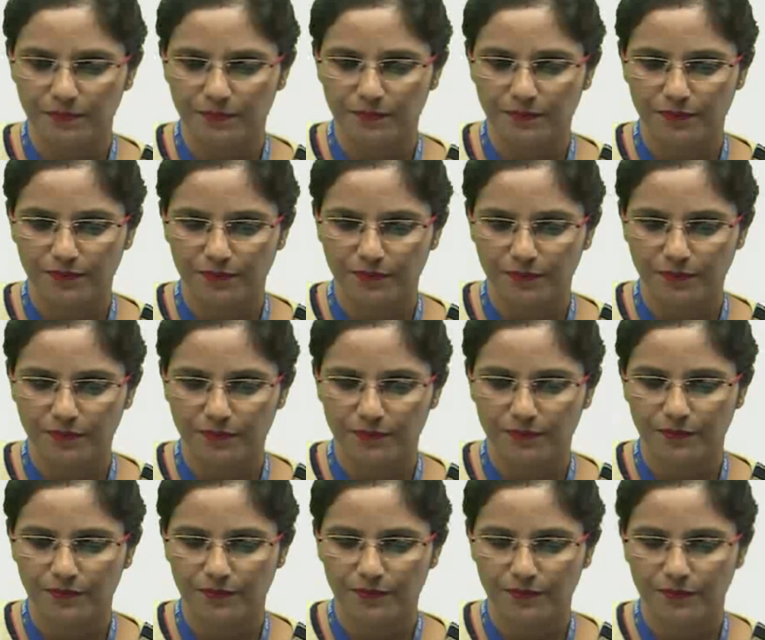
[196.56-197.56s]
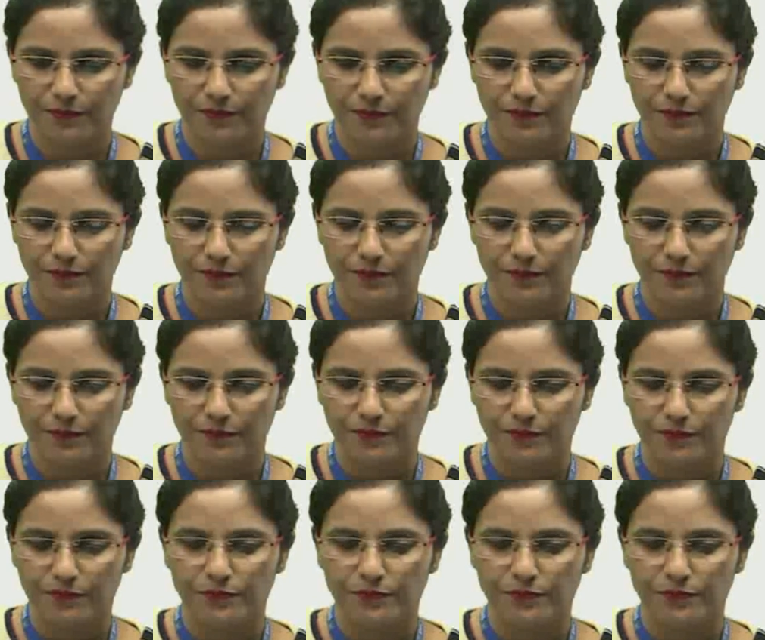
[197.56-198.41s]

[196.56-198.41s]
Nothing is said.